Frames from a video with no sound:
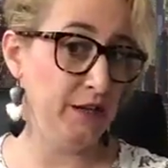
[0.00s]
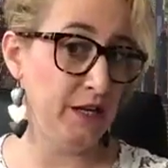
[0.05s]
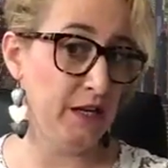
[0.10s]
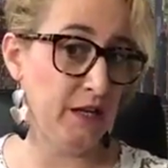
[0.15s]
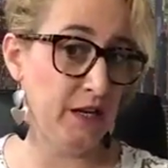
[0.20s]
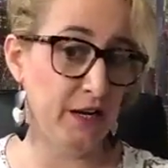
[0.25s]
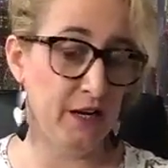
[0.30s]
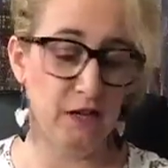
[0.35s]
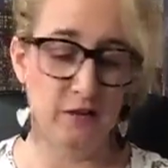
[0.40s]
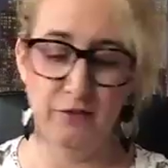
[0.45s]
They
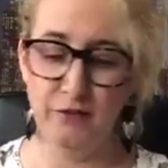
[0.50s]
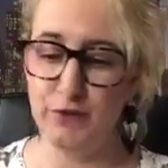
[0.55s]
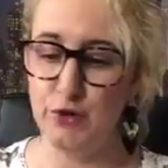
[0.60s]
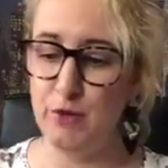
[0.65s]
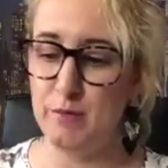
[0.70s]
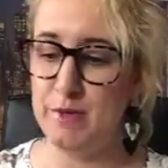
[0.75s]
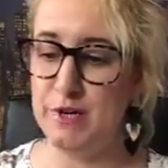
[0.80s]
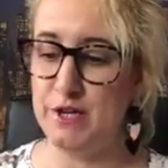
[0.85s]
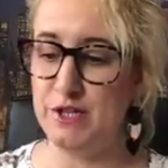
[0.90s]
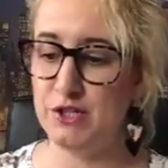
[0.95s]
like a few
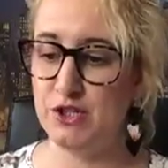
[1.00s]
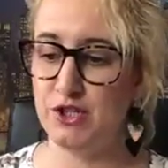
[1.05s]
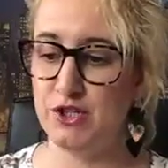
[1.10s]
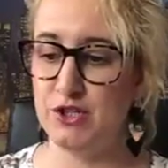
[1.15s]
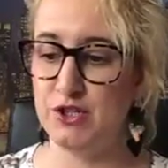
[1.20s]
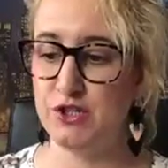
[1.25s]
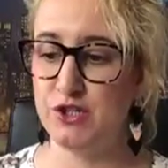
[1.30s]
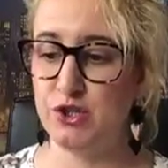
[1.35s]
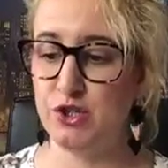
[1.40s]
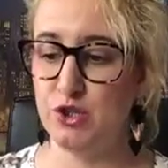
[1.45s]
minutes
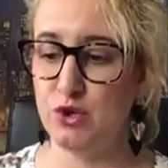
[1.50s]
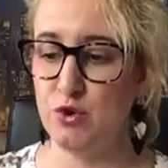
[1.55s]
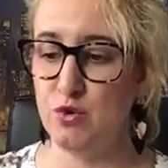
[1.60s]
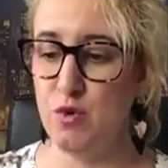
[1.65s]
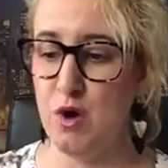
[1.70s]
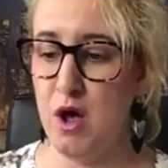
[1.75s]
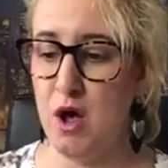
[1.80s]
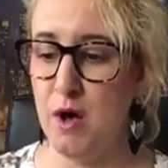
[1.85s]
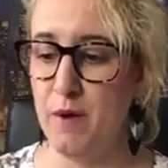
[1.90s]
just to,